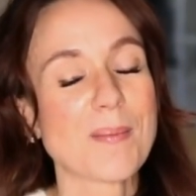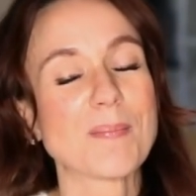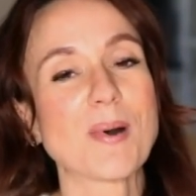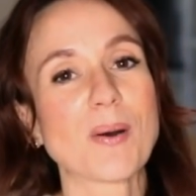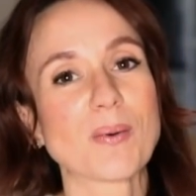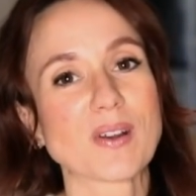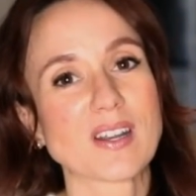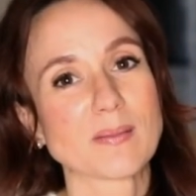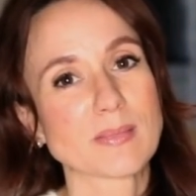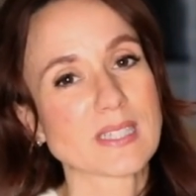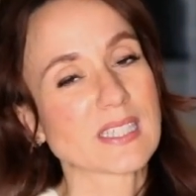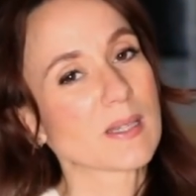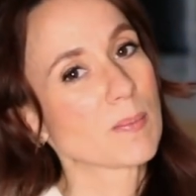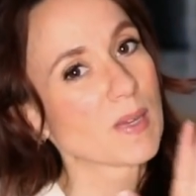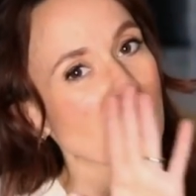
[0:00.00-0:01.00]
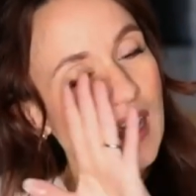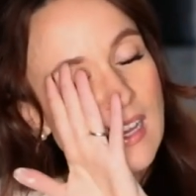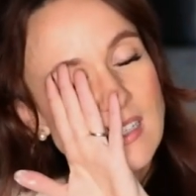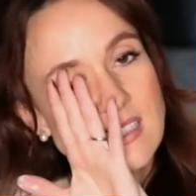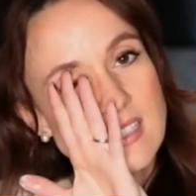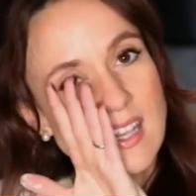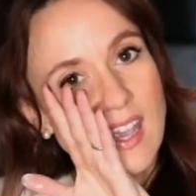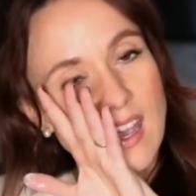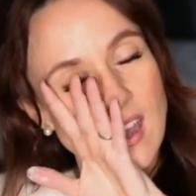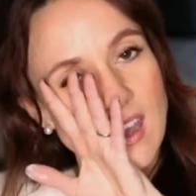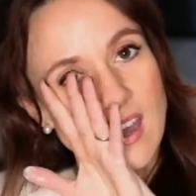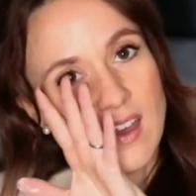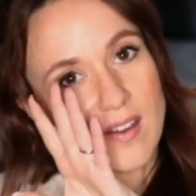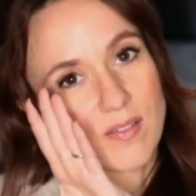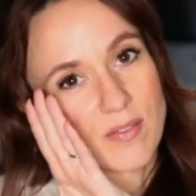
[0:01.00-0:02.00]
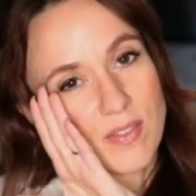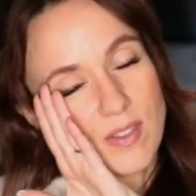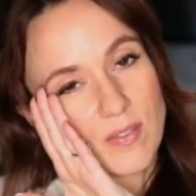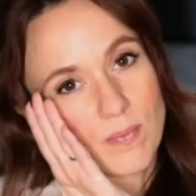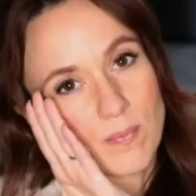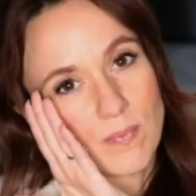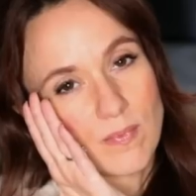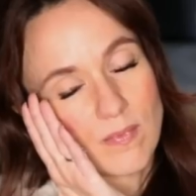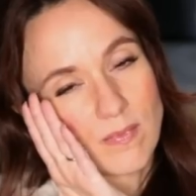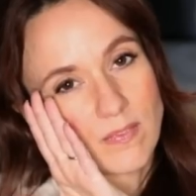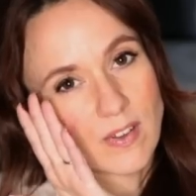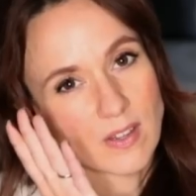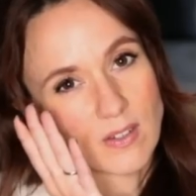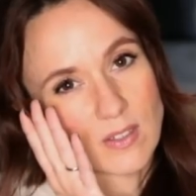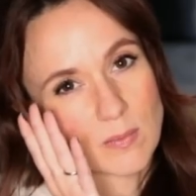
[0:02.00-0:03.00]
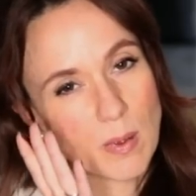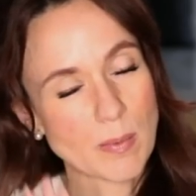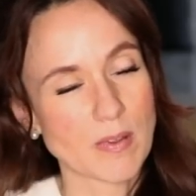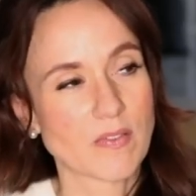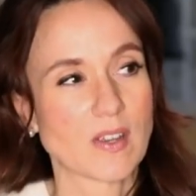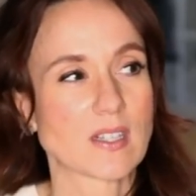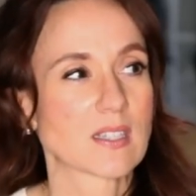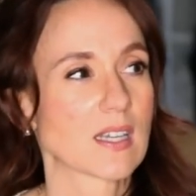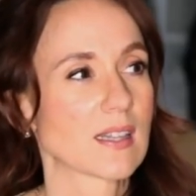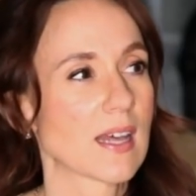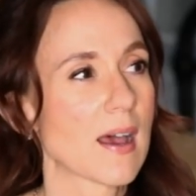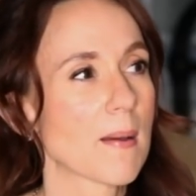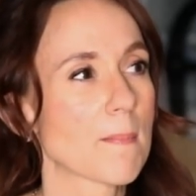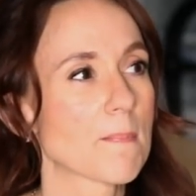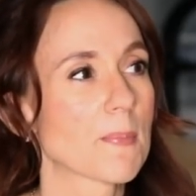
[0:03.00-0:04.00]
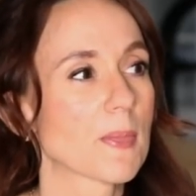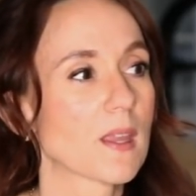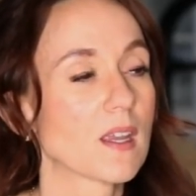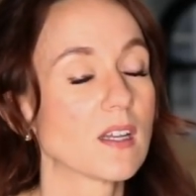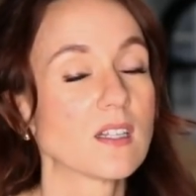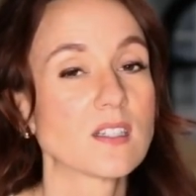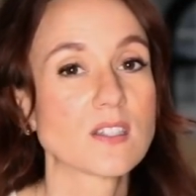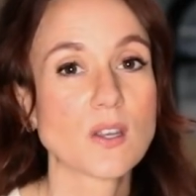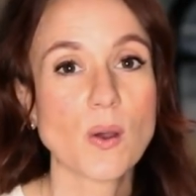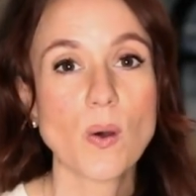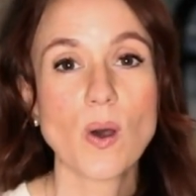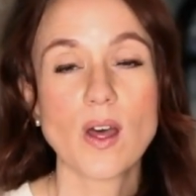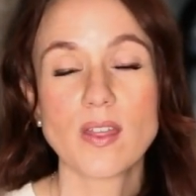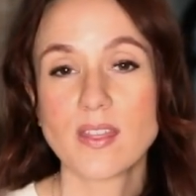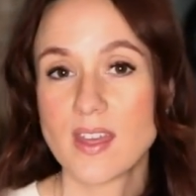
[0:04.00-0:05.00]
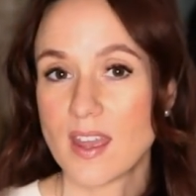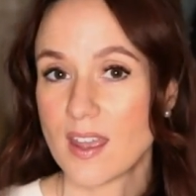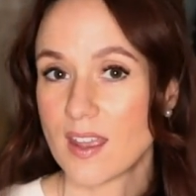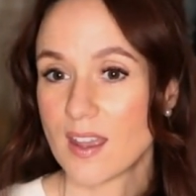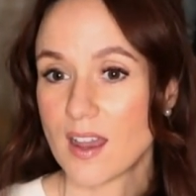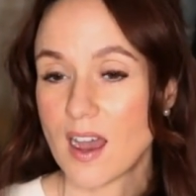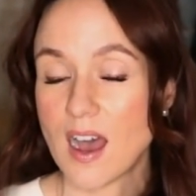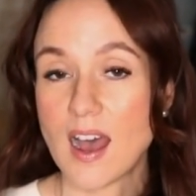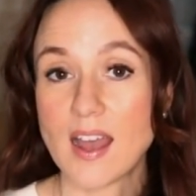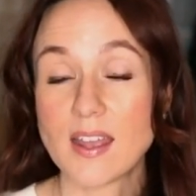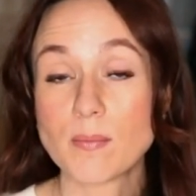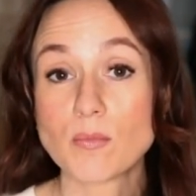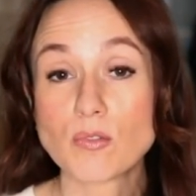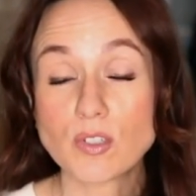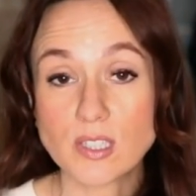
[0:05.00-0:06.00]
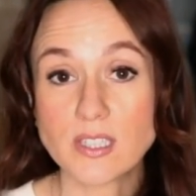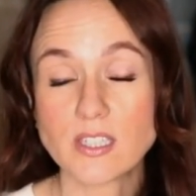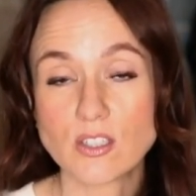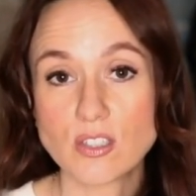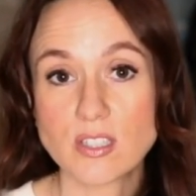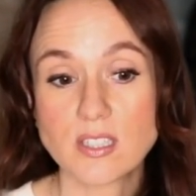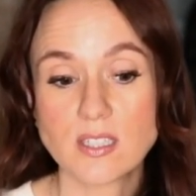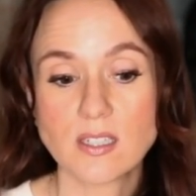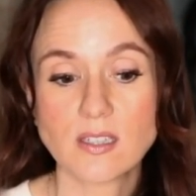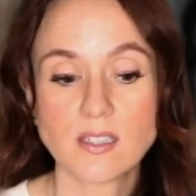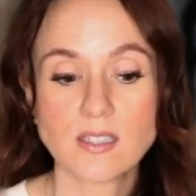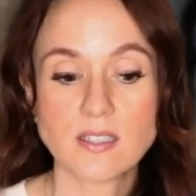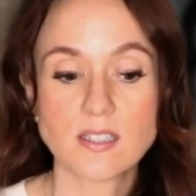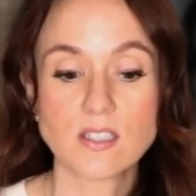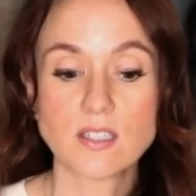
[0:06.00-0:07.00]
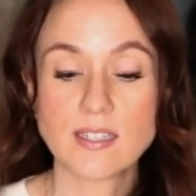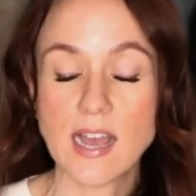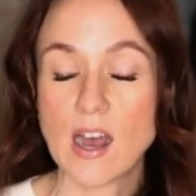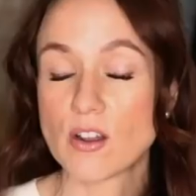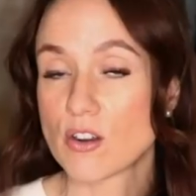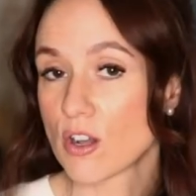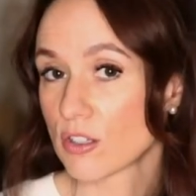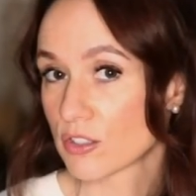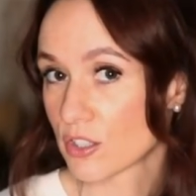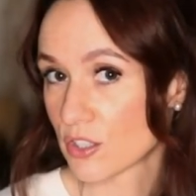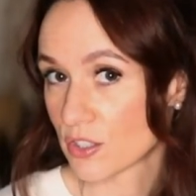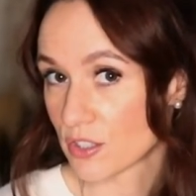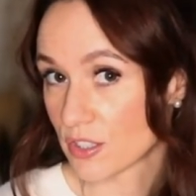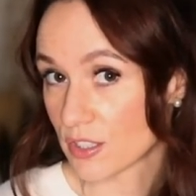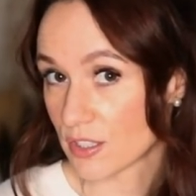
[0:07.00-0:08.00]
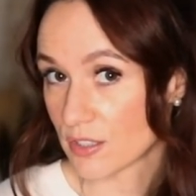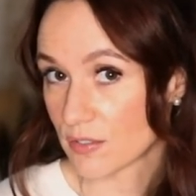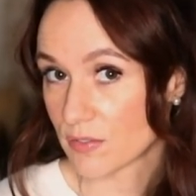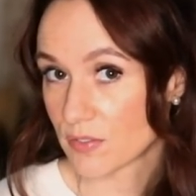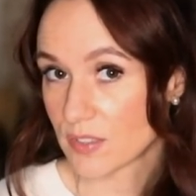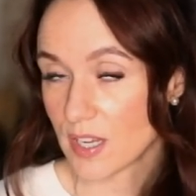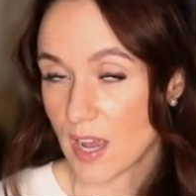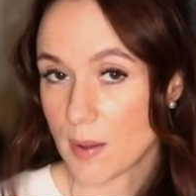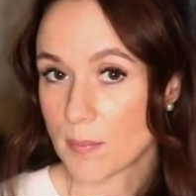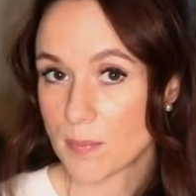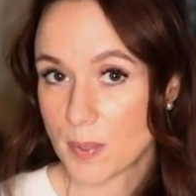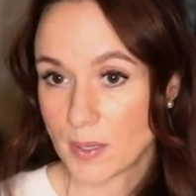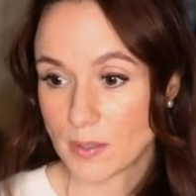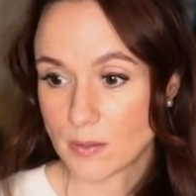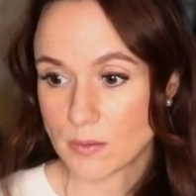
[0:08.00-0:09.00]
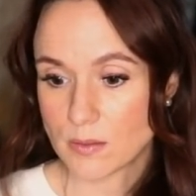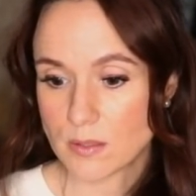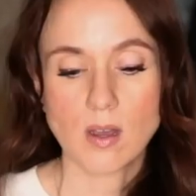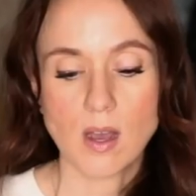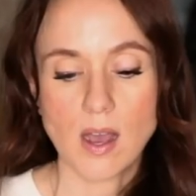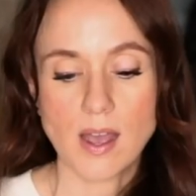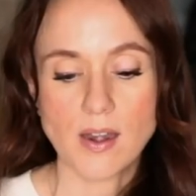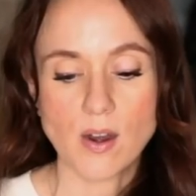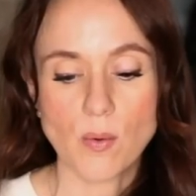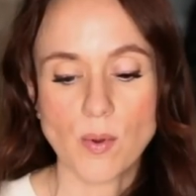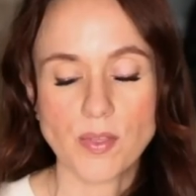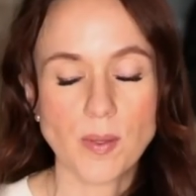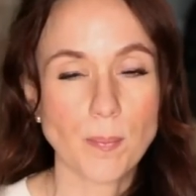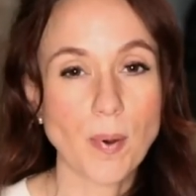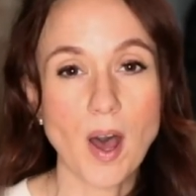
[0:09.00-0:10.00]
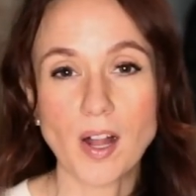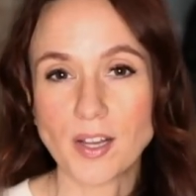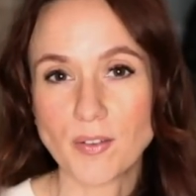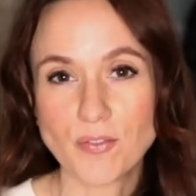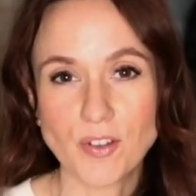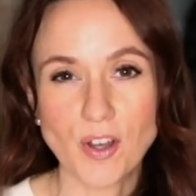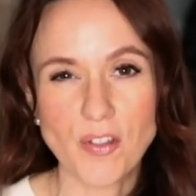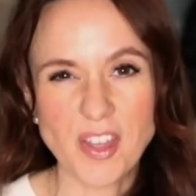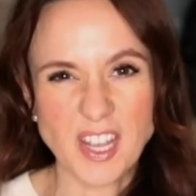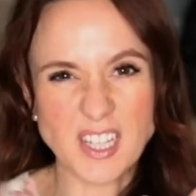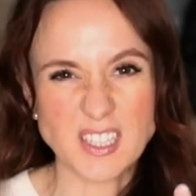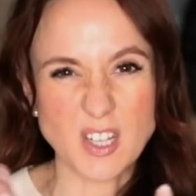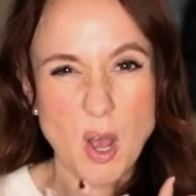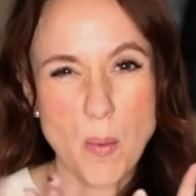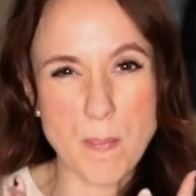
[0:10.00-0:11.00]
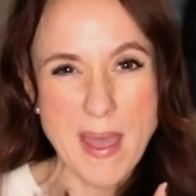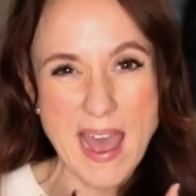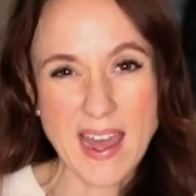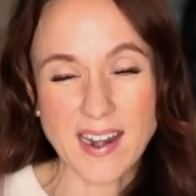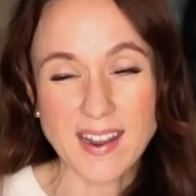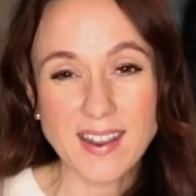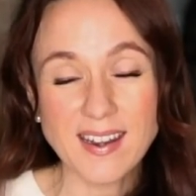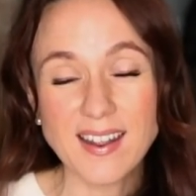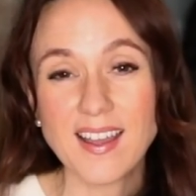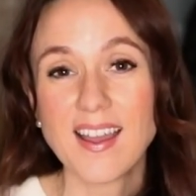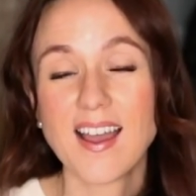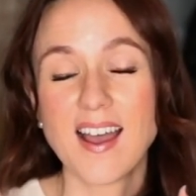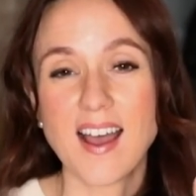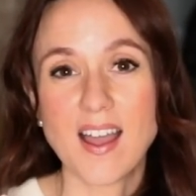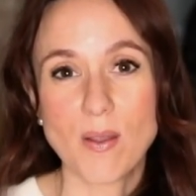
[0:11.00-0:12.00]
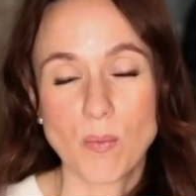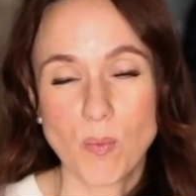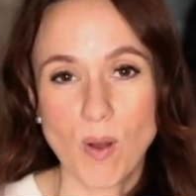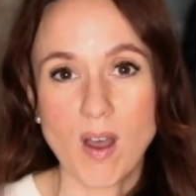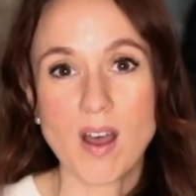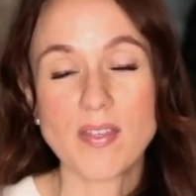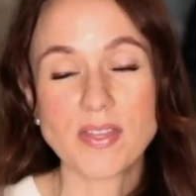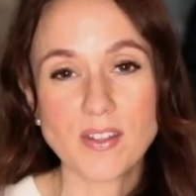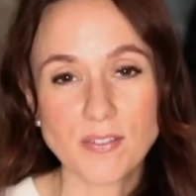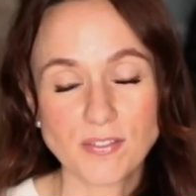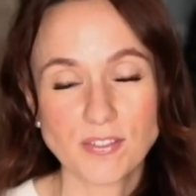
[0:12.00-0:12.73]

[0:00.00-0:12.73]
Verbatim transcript: but when I'm sleeping, I just can't have the feathers by my face like that. So they, I'm really interested in these down alternative type pillows. I don't want the polyfill that gets all matted. I want the